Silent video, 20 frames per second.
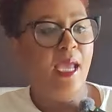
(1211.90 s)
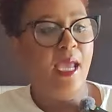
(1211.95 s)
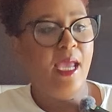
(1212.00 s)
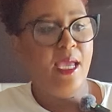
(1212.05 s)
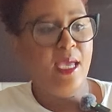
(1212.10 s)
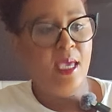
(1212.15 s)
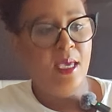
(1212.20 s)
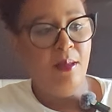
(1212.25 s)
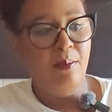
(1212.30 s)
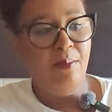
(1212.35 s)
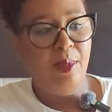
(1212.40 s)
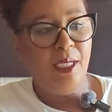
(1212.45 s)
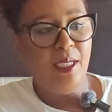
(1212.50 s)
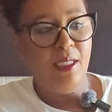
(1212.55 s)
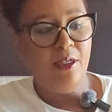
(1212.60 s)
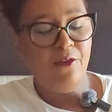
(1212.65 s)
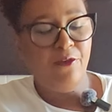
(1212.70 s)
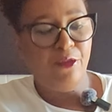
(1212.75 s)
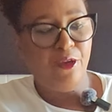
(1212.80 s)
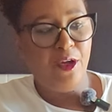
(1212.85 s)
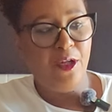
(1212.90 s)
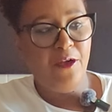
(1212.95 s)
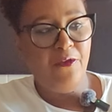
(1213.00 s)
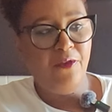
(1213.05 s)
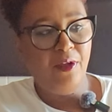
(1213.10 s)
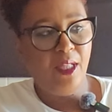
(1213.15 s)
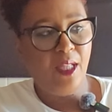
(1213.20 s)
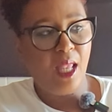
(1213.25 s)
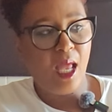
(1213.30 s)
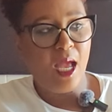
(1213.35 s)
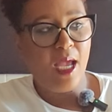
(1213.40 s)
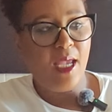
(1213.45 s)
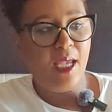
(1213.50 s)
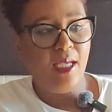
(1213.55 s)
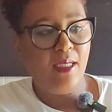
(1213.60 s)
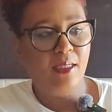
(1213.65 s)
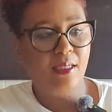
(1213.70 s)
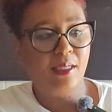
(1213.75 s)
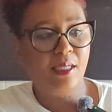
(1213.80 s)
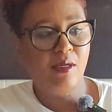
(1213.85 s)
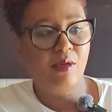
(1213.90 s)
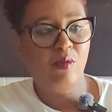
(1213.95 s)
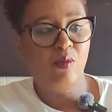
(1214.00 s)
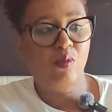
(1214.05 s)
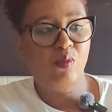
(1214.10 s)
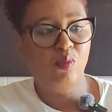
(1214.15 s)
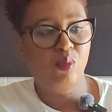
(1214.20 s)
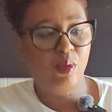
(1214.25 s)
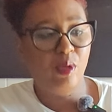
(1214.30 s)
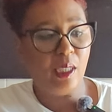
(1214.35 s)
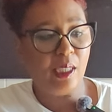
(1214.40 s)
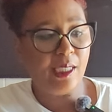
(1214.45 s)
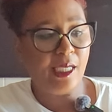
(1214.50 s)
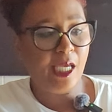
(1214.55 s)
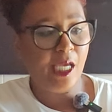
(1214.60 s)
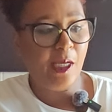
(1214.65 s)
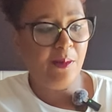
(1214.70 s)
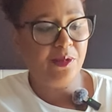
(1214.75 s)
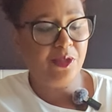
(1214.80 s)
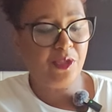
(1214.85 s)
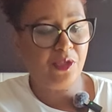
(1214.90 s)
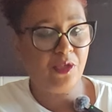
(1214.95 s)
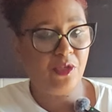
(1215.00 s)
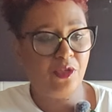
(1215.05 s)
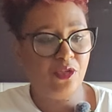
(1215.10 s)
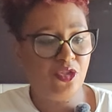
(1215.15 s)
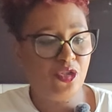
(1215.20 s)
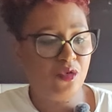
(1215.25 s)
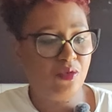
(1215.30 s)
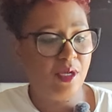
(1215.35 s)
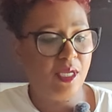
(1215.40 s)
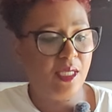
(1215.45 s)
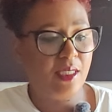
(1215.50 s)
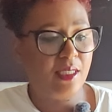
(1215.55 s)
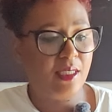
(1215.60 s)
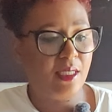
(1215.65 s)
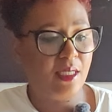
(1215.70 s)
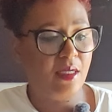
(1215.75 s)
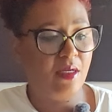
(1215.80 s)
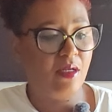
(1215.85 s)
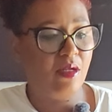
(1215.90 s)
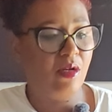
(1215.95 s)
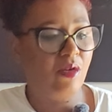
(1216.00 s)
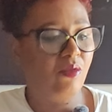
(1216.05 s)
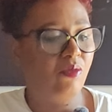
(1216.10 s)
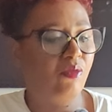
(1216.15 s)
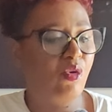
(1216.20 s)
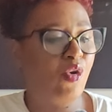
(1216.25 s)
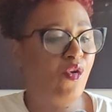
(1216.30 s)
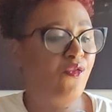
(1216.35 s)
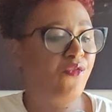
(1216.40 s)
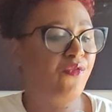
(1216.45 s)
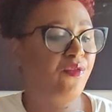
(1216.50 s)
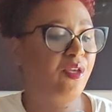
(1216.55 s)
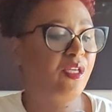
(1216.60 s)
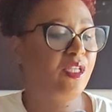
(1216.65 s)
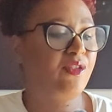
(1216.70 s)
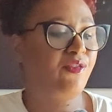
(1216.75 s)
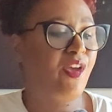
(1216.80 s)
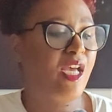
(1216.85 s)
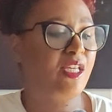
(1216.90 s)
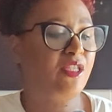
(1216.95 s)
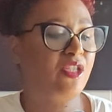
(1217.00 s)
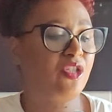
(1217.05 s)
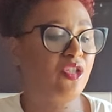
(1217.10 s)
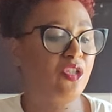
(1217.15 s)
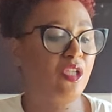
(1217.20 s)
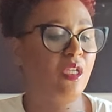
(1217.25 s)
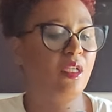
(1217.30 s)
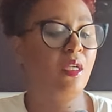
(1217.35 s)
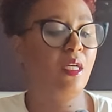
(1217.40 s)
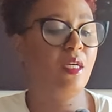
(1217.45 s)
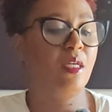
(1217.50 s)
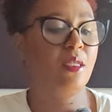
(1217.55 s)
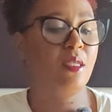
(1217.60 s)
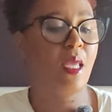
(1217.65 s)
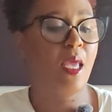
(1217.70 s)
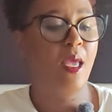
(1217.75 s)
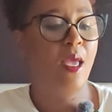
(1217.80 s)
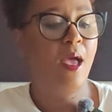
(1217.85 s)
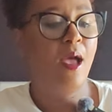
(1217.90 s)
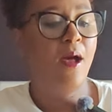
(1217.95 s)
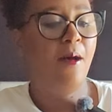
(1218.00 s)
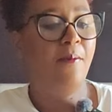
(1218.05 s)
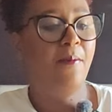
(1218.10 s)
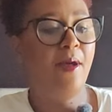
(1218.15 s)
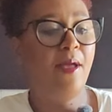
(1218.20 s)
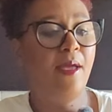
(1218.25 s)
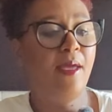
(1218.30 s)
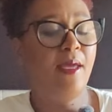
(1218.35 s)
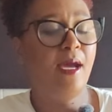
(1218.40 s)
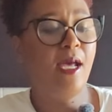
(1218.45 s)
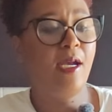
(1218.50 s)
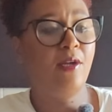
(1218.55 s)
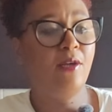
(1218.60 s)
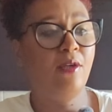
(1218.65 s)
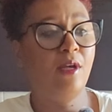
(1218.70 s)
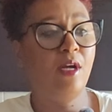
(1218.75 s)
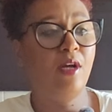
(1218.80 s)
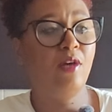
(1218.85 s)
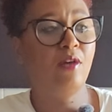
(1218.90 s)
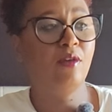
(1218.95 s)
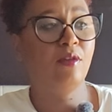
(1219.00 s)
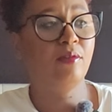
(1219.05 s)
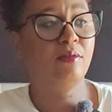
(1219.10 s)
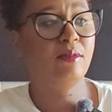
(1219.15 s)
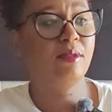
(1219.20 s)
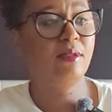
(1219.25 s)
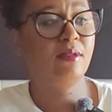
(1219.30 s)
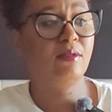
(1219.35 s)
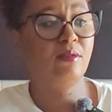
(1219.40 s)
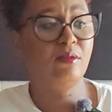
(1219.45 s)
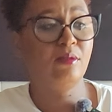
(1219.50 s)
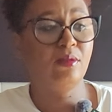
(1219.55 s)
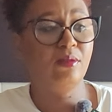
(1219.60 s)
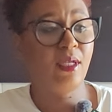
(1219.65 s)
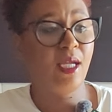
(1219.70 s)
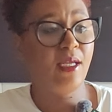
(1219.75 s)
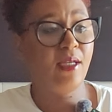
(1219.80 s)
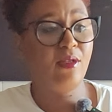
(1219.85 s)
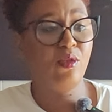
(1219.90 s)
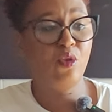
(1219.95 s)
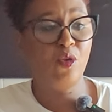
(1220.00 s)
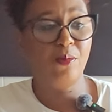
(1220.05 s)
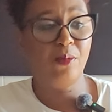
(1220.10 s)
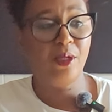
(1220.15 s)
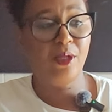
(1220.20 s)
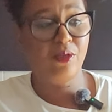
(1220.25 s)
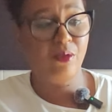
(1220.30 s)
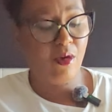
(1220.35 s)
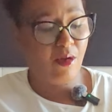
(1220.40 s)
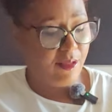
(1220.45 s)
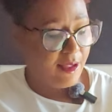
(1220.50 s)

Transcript: and being in front of a light really helped her to excel her growth as fast as she does. But I don't know, do they normally grow